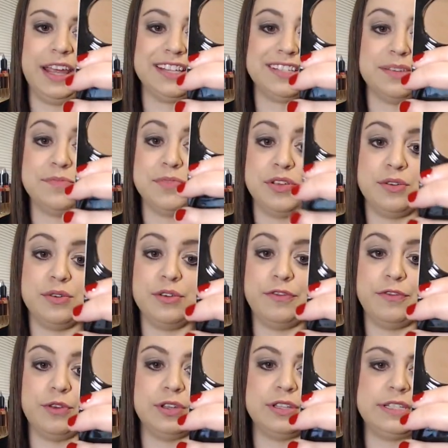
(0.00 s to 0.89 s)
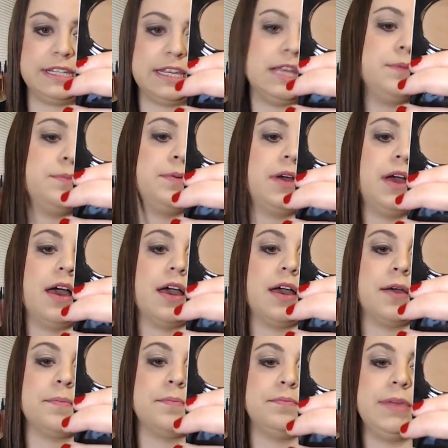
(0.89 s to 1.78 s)
It's a beautiful, deep,
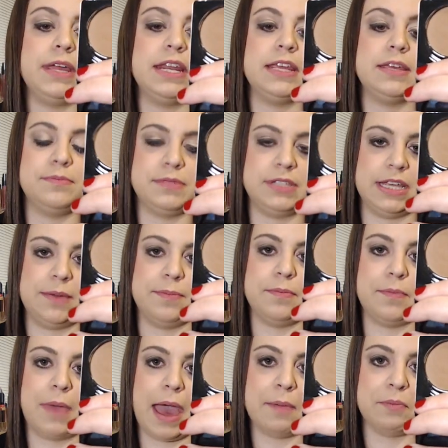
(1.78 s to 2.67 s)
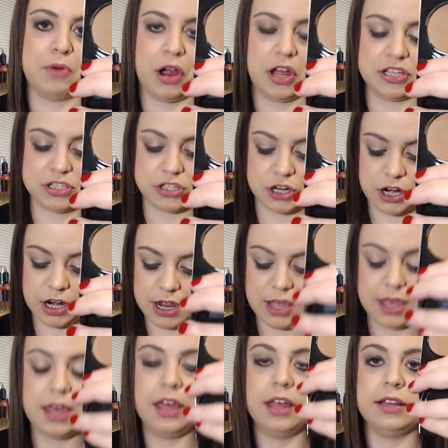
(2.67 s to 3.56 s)
medium deep matte bronzer.
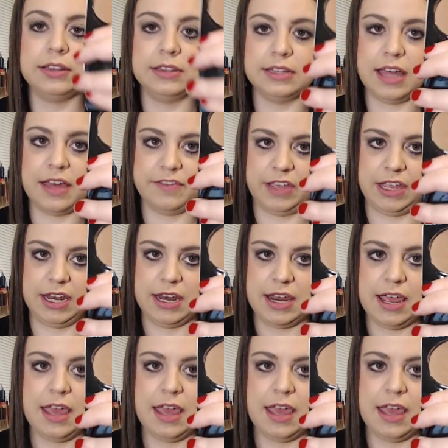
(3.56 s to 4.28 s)
Love it.